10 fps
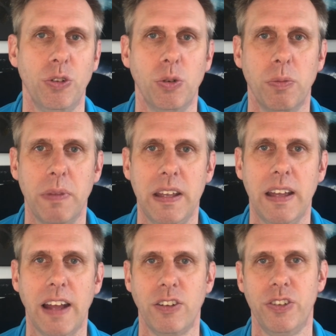to me
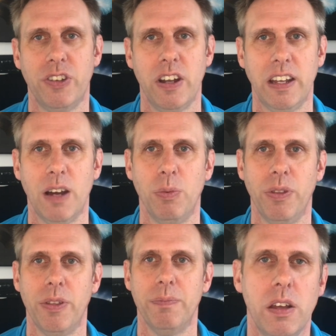actually signing up
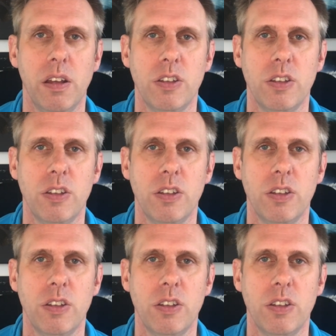with them.